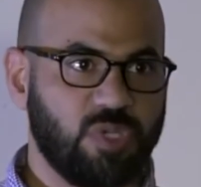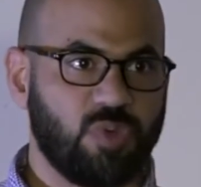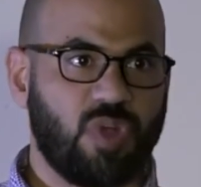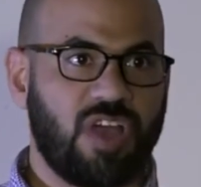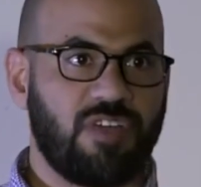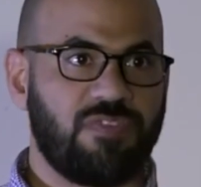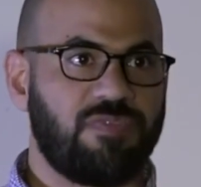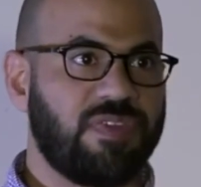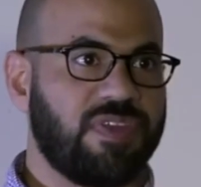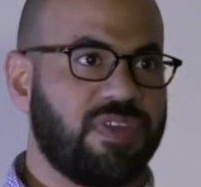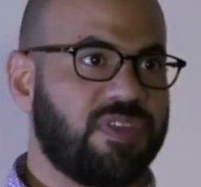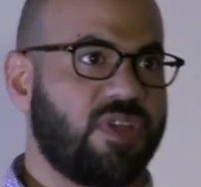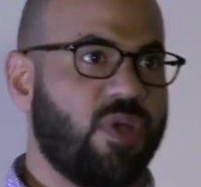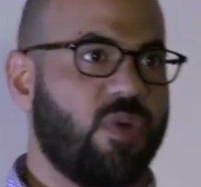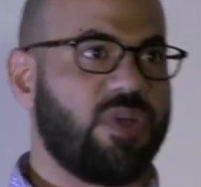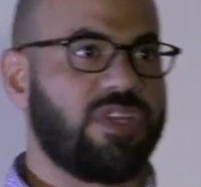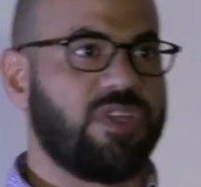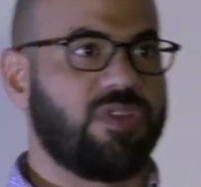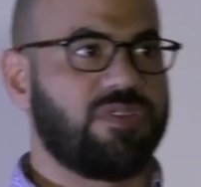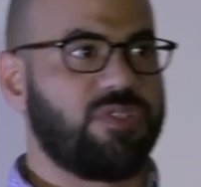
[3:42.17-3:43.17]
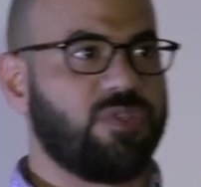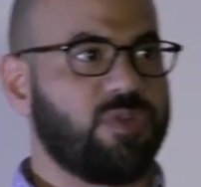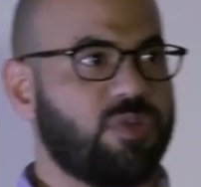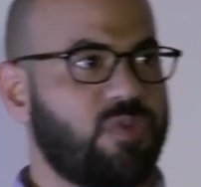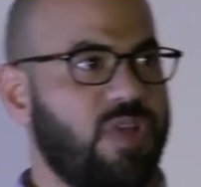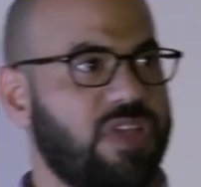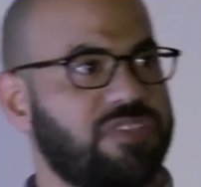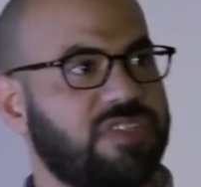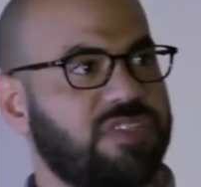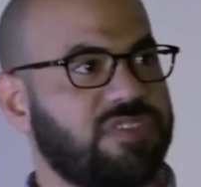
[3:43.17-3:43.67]
UF, and going to doing
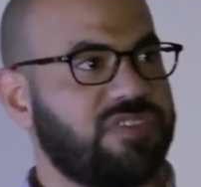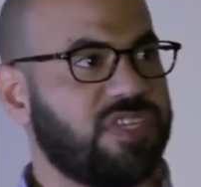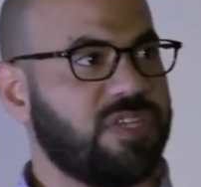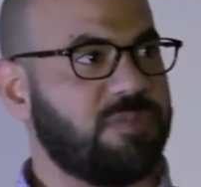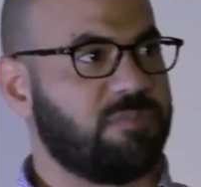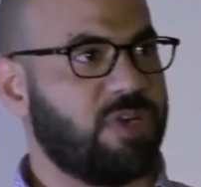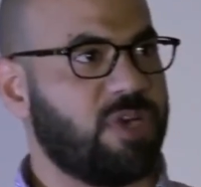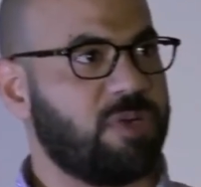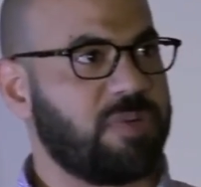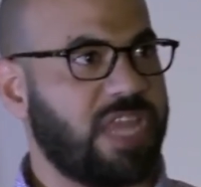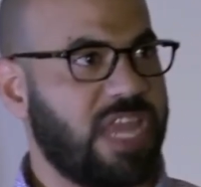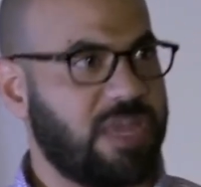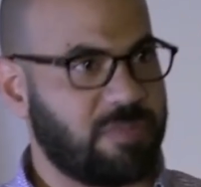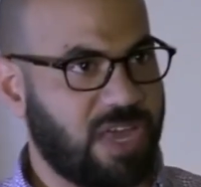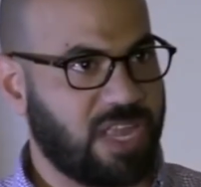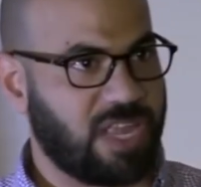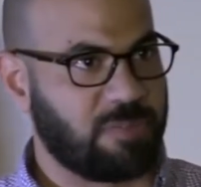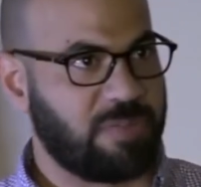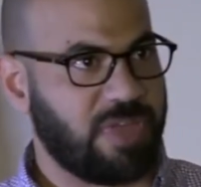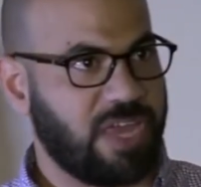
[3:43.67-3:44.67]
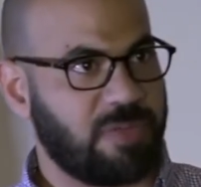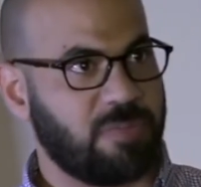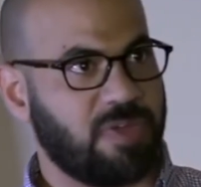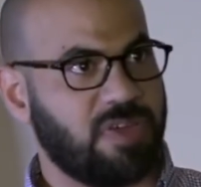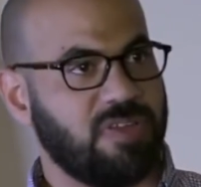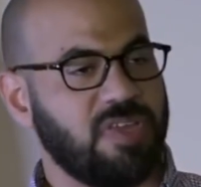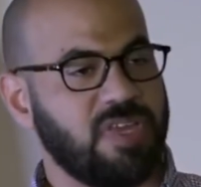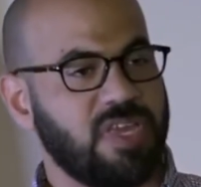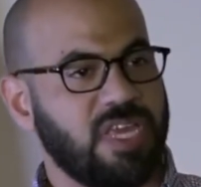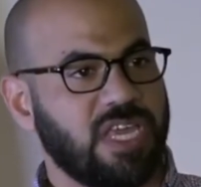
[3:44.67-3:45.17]
residency in Birmingham, Alabama,